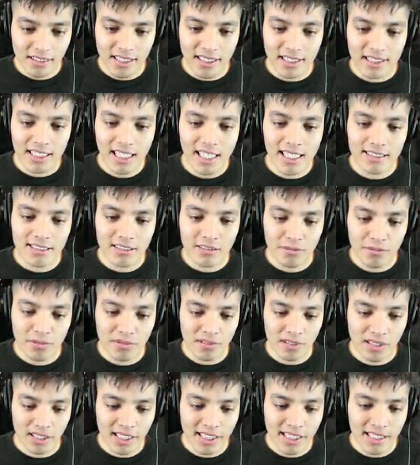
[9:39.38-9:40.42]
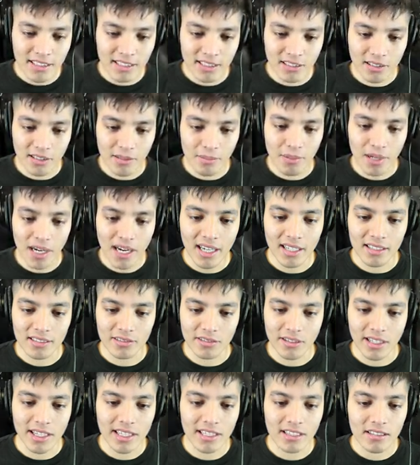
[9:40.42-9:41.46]
This has to lead to the
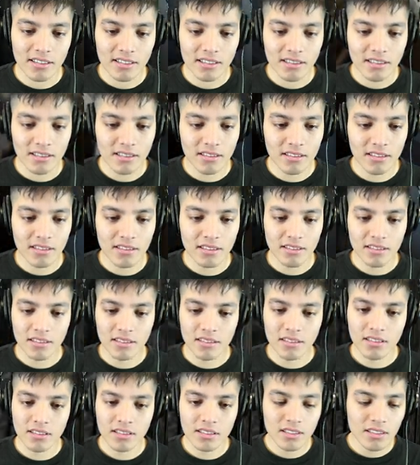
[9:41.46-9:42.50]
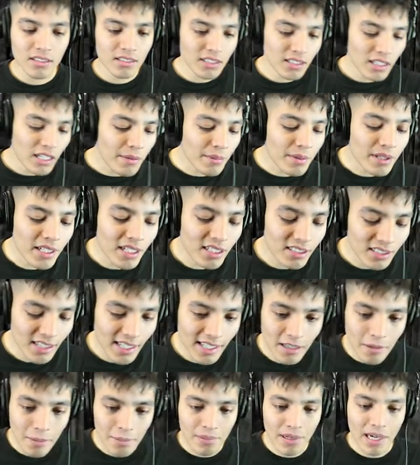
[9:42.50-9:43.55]
box, right? I mean, it's
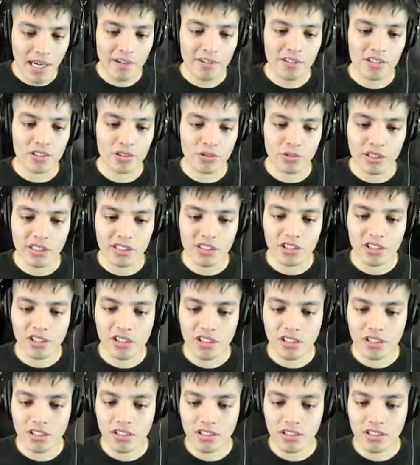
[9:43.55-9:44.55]
like a power switch.